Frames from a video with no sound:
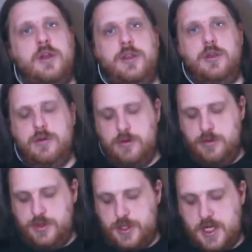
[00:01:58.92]

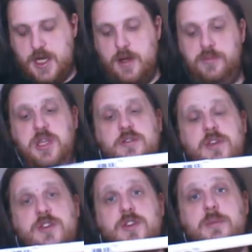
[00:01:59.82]
Use
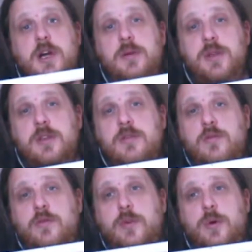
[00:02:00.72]
PVC piping
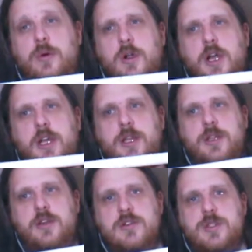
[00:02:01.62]
for anything